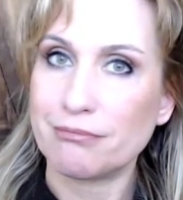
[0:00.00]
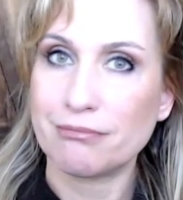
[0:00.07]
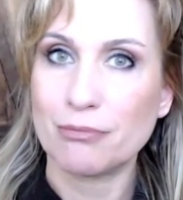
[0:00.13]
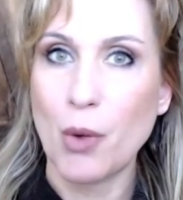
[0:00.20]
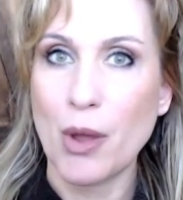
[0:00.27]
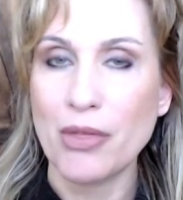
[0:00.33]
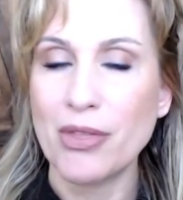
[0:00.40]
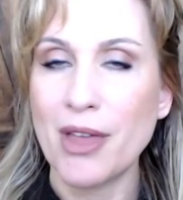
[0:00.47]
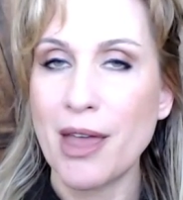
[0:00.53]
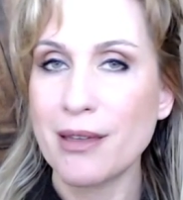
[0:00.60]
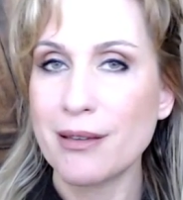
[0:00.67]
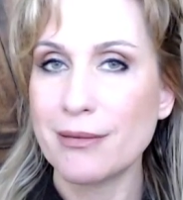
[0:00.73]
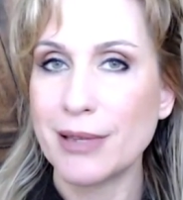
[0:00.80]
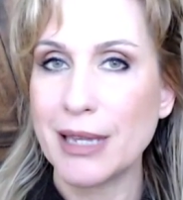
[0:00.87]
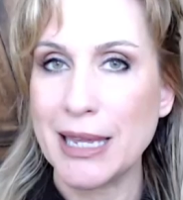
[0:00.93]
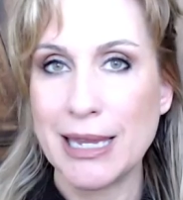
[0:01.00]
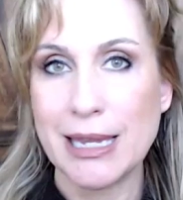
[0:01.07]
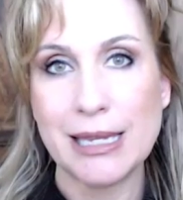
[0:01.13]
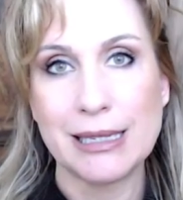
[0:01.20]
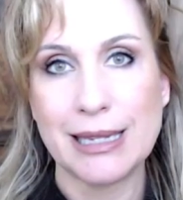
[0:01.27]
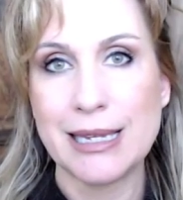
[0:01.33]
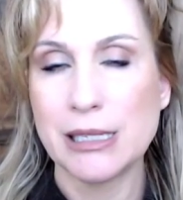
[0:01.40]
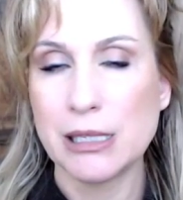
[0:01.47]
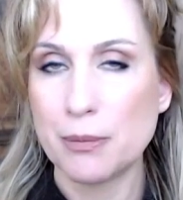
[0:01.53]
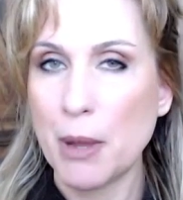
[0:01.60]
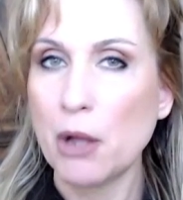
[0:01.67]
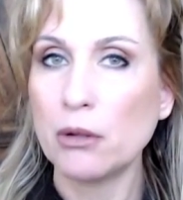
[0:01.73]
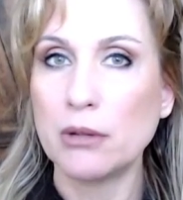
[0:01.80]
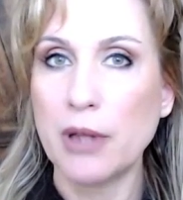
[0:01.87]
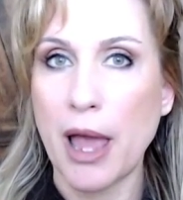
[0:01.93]
One thing, he
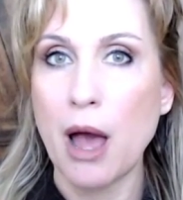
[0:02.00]
spelled